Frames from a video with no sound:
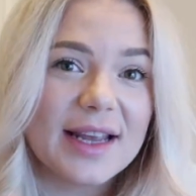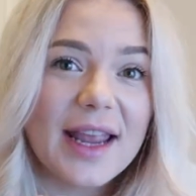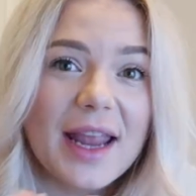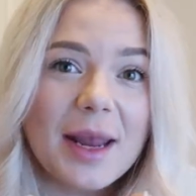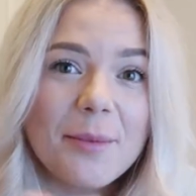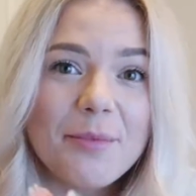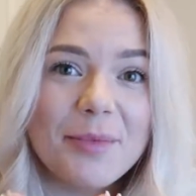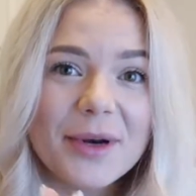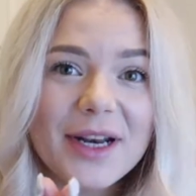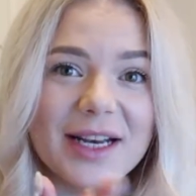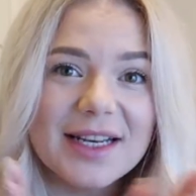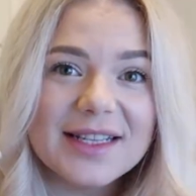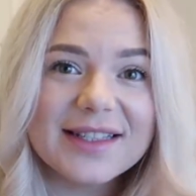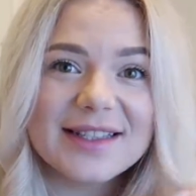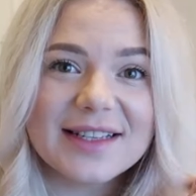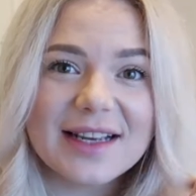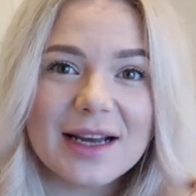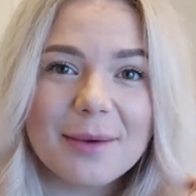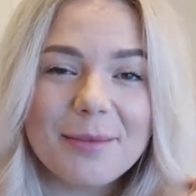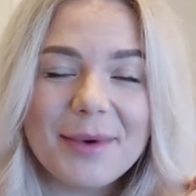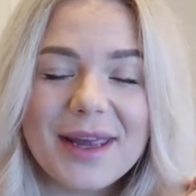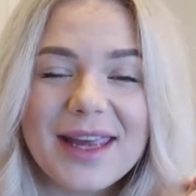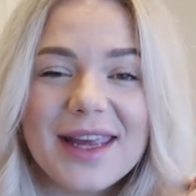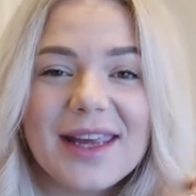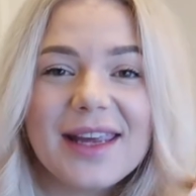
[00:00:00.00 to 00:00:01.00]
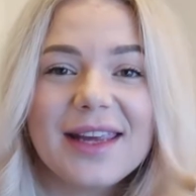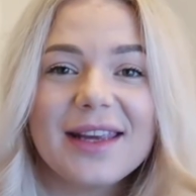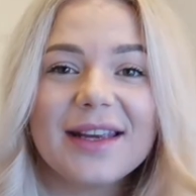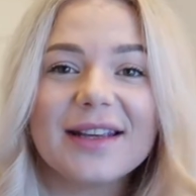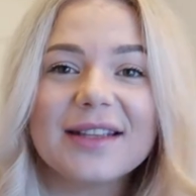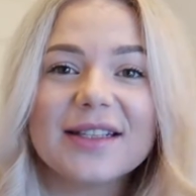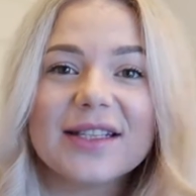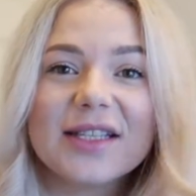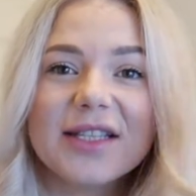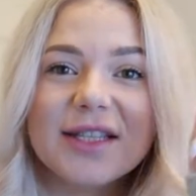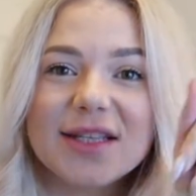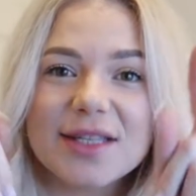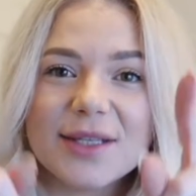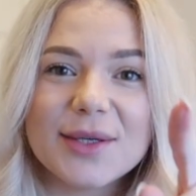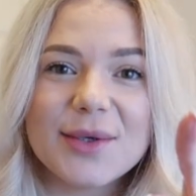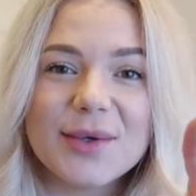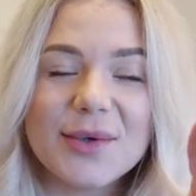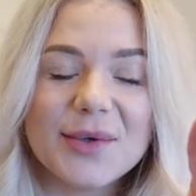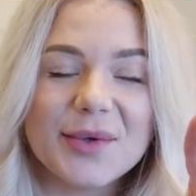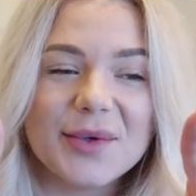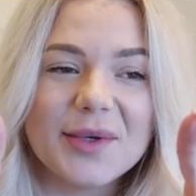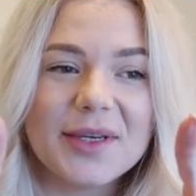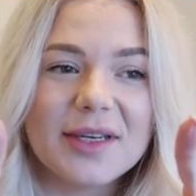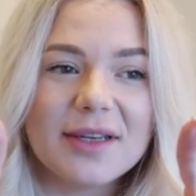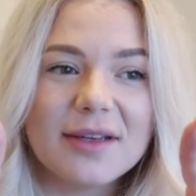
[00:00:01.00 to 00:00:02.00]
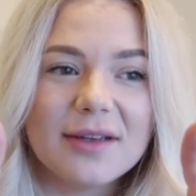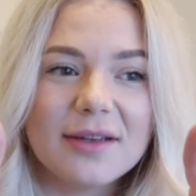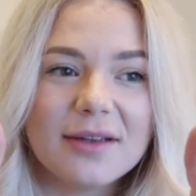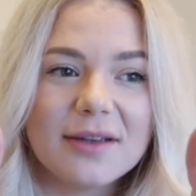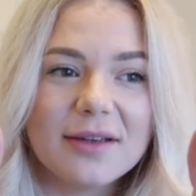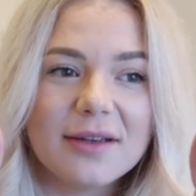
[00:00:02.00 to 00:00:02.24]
April is coming soon.